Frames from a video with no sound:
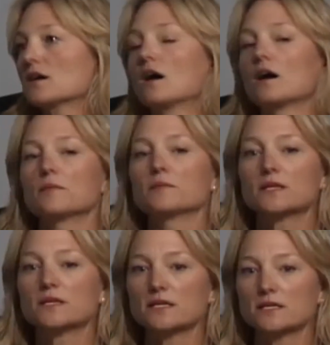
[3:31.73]
Um,
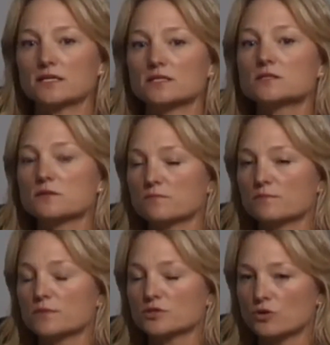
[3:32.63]
that it, it is
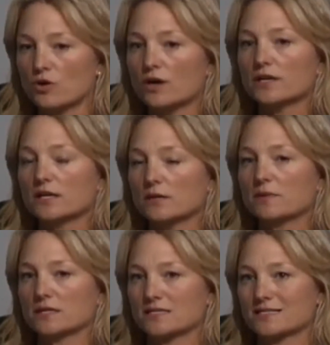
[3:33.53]
majority going to
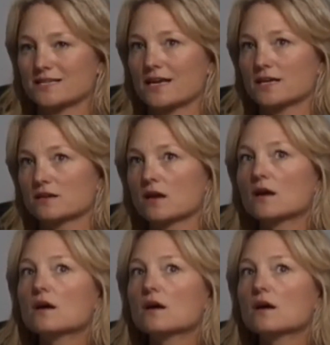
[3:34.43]
be a state